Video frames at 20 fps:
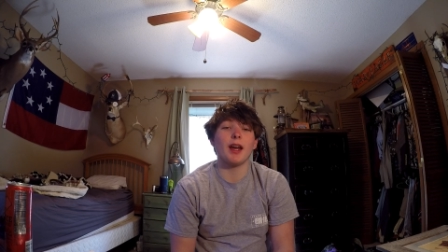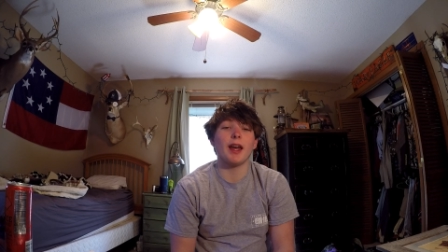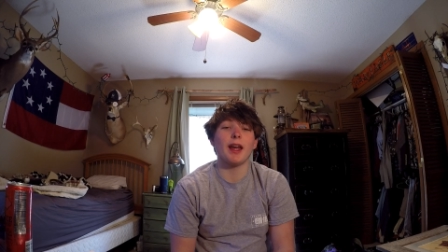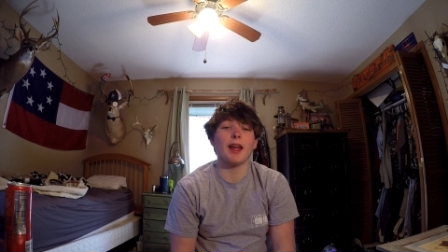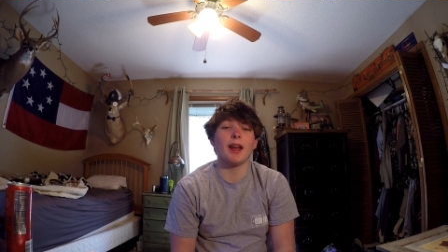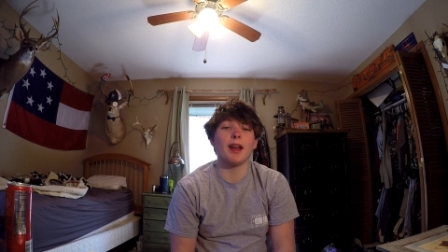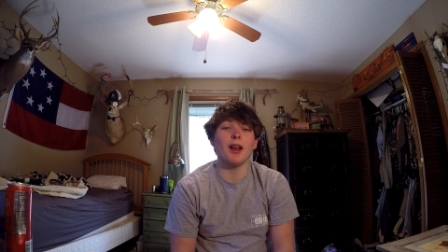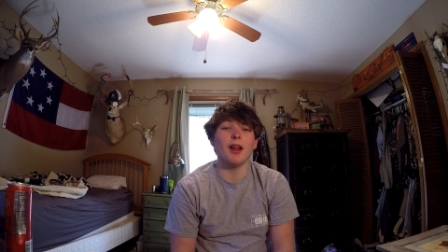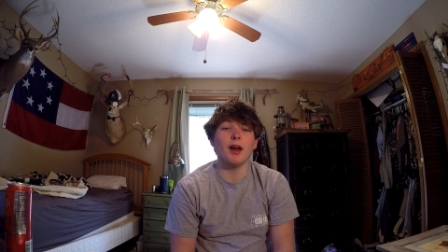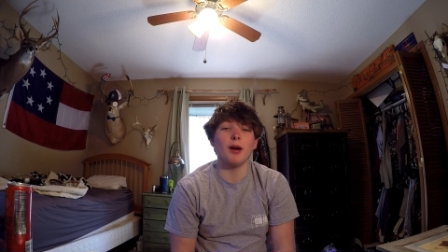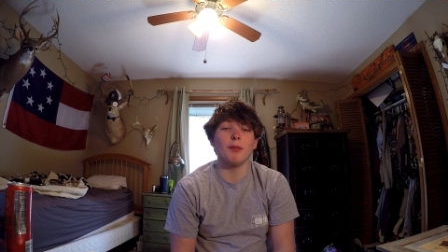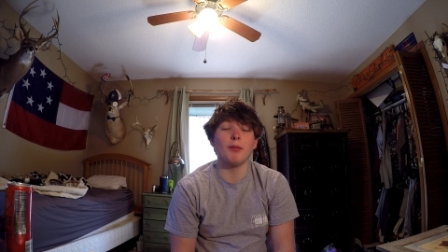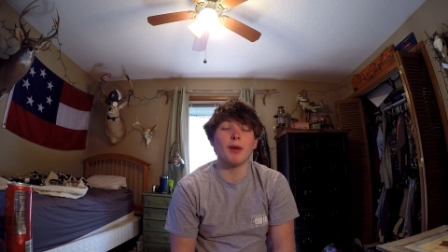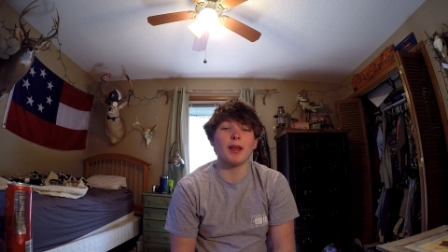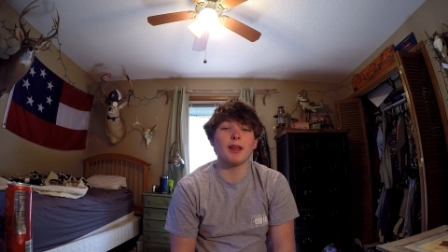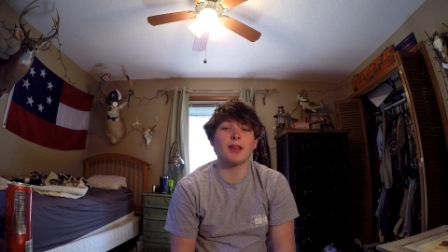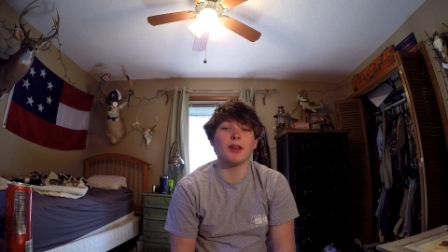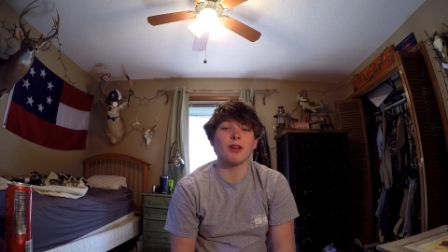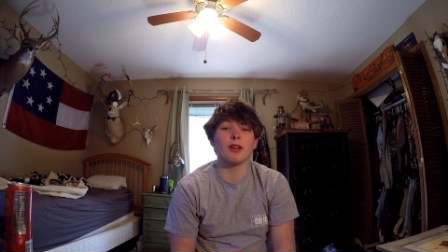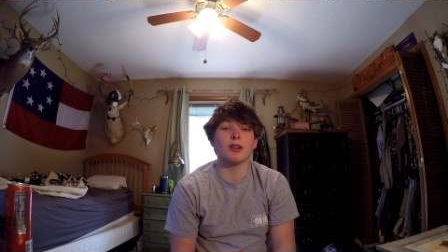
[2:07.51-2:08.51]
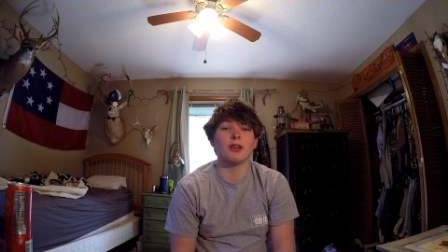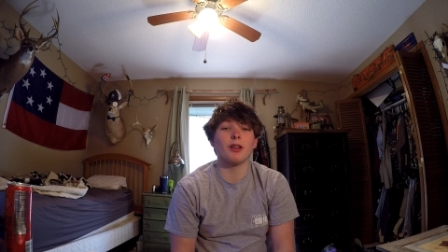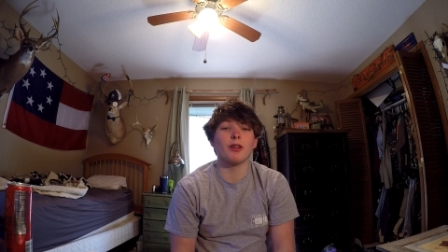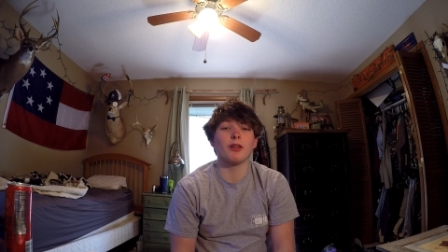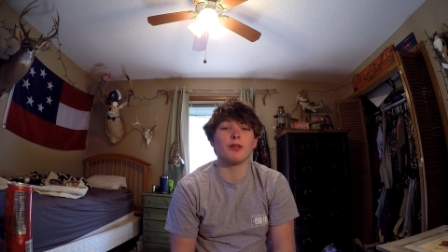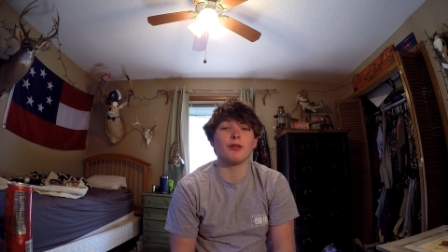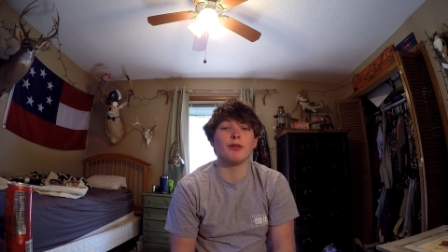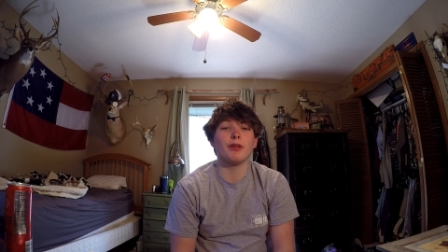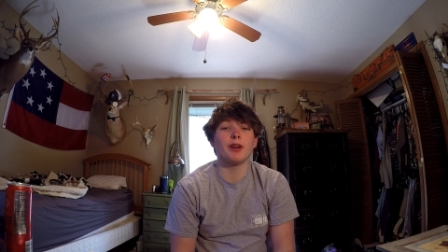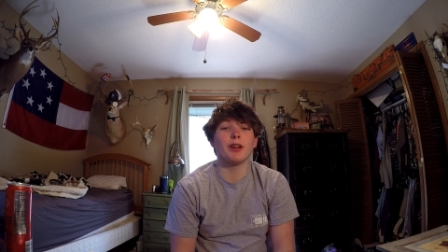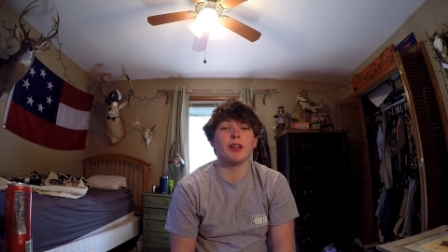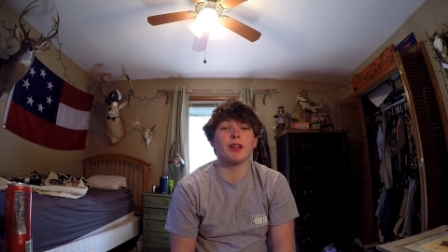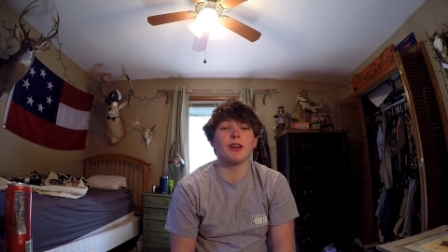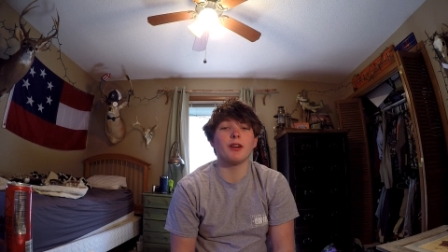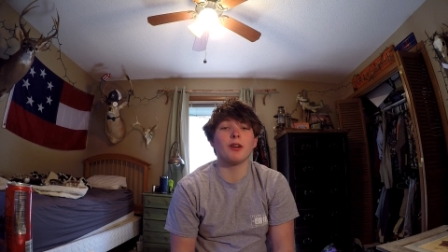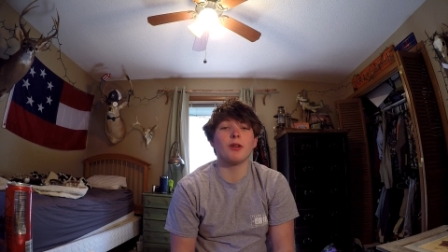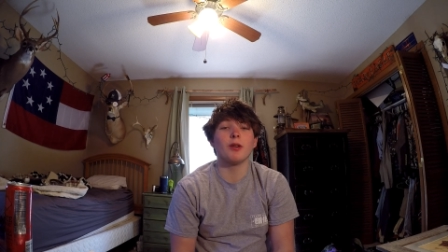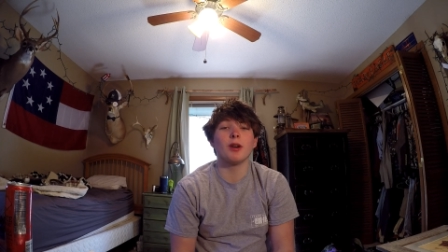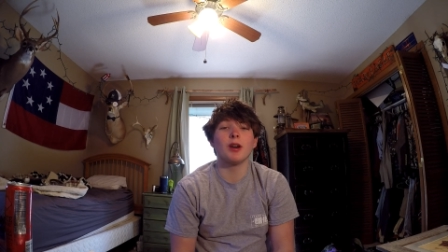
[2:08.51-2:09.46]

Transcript: and uh, make y'all another video.